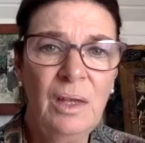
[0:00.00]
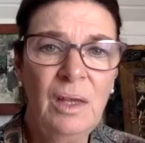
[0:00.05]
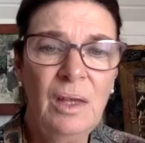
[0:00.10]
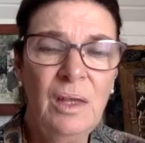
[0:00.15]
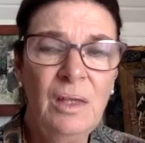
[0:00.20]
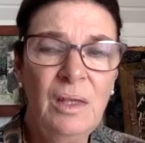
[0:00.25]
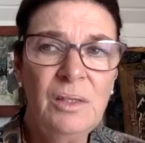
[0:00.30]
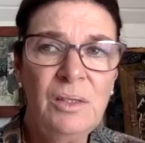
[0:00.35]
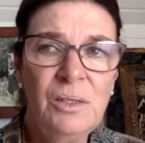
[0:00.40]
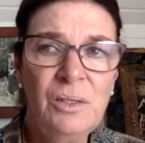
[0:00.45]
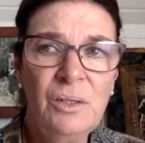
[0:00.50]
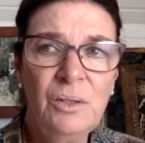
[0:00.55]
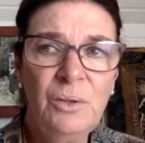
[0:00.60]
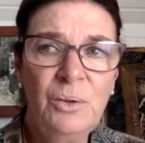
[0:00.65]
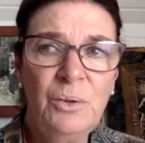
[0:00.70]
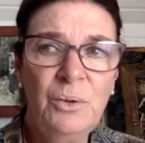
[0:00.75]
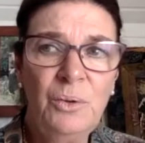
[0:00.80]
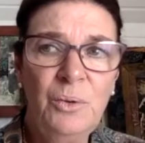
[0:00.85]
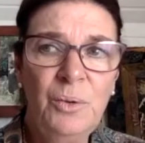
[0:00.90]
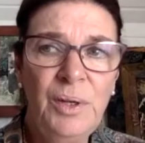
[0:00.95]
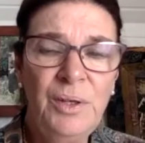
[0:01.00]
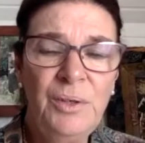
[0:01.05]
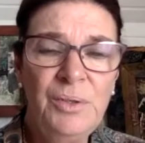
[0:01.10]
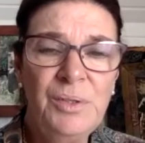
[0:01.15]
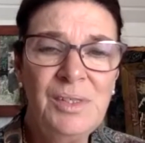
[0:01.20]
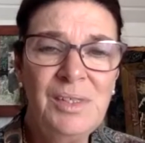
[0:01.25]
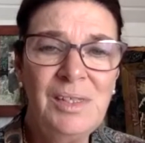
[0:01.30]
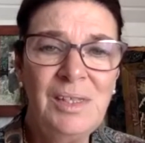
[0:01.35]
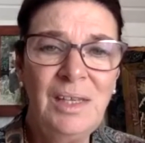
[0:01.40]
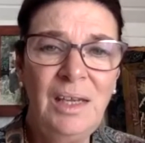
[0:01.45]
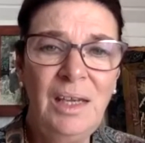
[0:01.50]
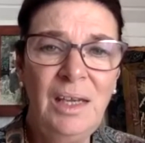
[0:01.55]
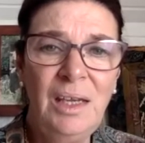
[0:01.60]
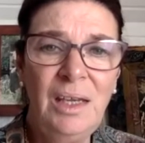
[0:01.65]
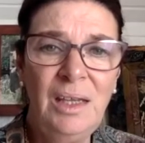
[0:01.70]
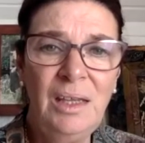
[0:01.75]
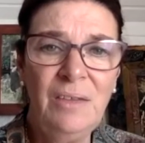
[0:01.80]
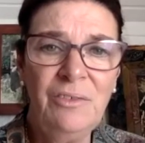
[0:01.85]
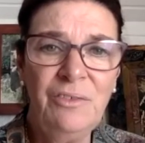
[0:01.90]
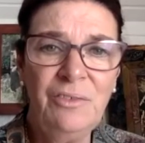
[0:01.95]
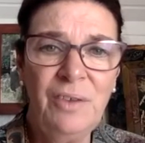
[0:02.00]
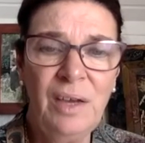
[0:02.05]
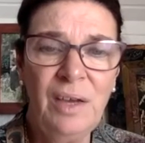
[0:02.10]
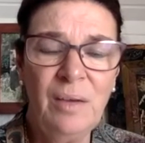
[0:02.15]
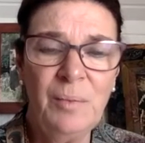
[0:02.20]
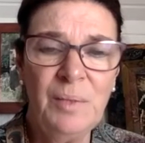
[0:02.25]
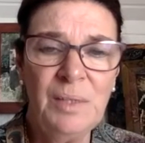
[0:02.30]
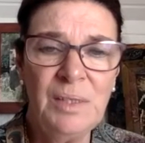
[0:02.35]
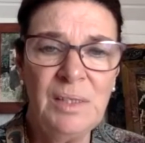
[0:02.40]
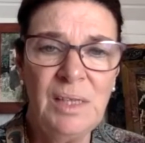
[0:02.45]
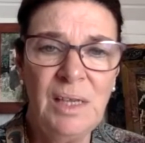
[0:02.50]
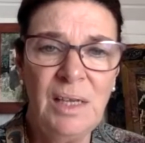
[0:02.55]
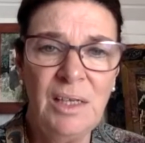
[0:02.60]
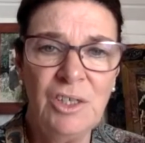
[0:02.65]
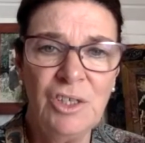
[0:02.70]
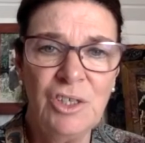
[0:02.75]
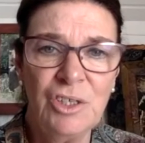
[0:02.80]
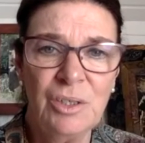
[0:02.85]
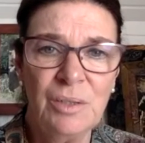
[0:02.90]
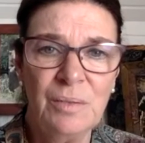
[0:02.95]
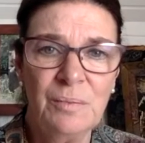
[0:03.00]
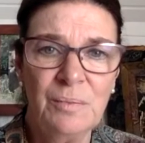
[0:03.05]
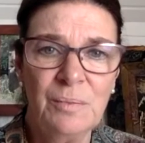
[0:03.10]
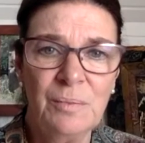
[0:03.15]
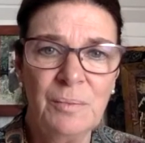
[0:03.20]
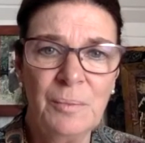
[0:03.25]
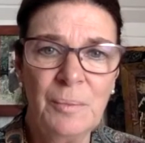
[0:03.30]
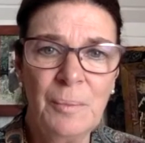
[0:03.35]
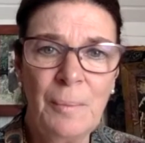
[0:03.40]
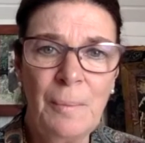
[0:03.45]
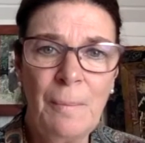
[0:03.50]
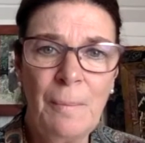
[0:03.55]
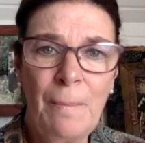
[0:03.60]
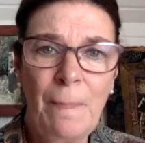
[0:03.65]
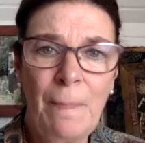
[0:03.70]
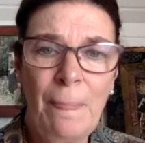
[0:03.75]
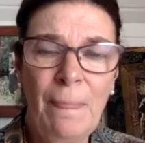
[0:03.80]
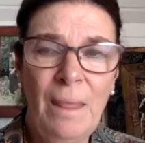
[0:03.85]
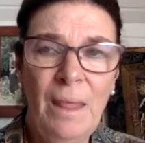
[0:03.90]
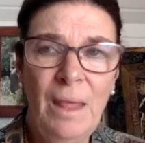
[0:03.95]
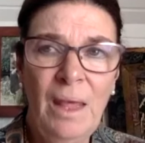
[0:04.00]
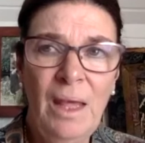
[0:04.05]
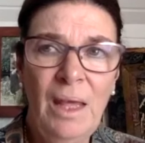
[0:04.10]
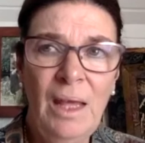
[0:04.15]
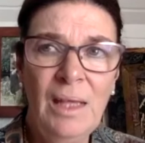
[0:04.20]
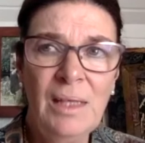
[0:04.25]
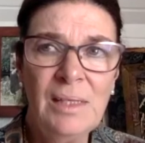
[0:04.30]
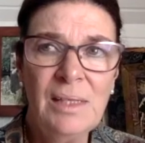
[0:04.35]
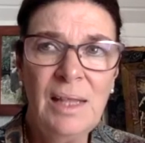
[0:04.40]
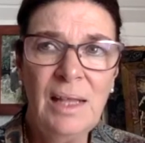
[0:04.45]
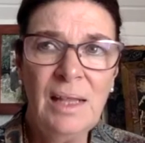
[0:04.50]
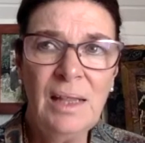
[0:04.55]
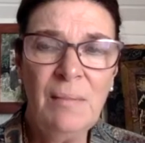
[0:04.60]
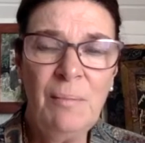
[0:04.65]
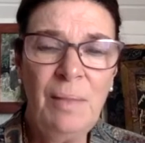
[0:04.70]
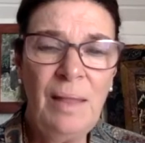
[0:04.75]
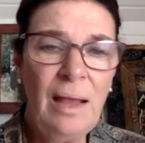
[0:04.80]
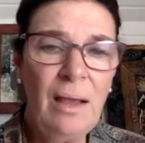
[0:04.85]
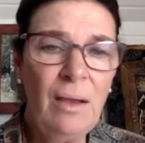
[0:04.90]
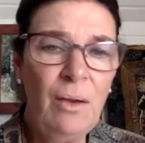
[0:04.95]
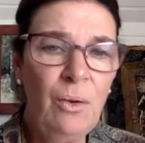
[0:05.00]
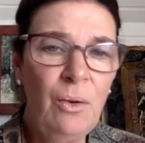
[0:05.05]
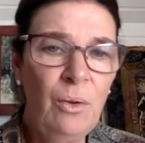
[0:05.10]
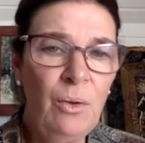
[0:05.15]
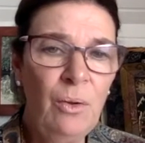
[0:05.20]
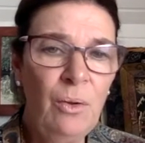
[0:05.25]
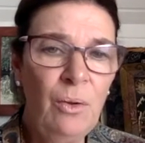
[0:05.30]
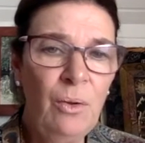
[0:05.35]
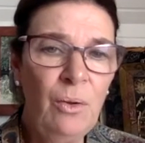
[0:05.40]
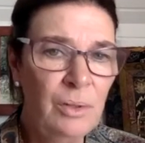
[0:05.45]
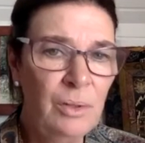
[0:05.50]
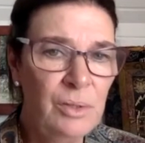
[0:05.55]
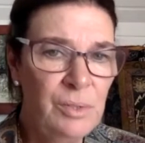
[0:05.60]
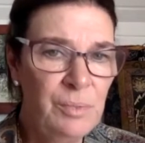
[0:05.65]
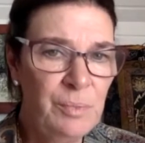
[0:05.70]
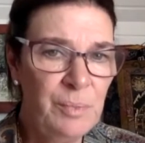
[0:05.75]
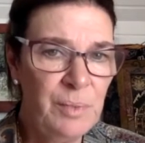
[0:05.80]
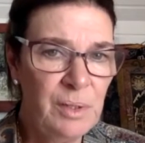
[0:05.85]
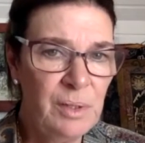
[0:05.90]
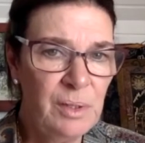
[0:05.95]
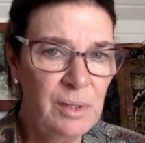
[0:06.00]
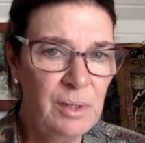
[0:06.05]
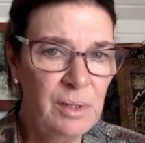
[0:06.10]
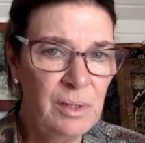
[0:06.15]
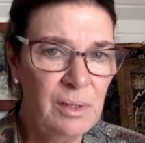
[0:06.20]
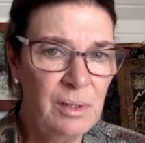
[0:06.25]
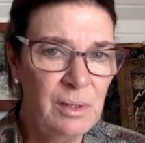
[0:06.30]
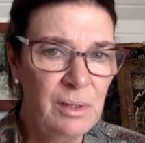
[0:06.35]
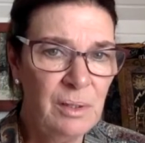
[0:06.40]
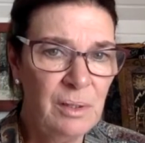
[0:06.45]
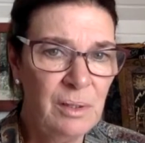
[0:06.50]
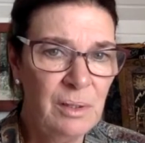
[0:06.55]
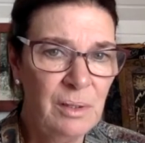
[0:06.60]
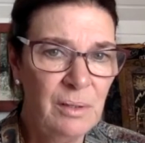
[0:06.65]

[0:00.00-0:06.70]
So when you see the fragmentation, it's like the black hole in the cosmos.